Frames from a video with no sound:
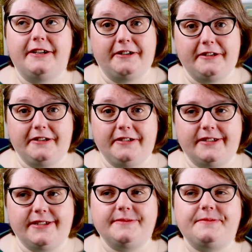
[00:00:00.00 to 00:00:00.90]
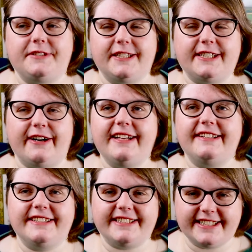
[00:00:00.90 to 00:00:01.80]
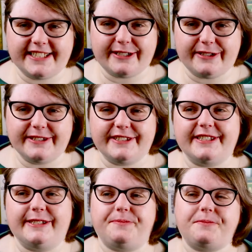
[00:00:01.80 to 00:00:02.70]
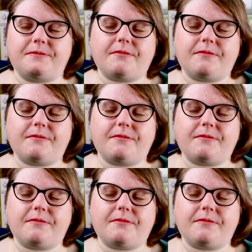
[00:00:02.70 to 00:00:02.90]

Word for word: Ha ha. The title says it all, doesn't it?